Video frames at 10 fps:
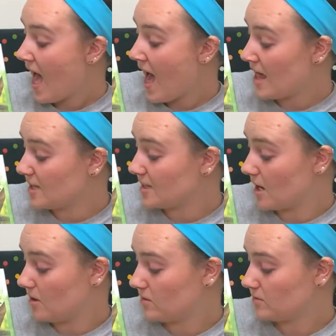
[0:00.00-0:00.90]

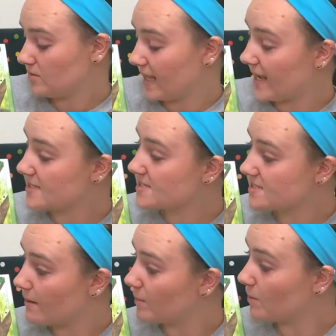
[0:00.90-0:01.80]
Hello, late
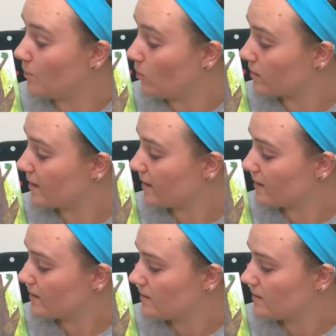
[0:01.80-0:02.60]
summer morning.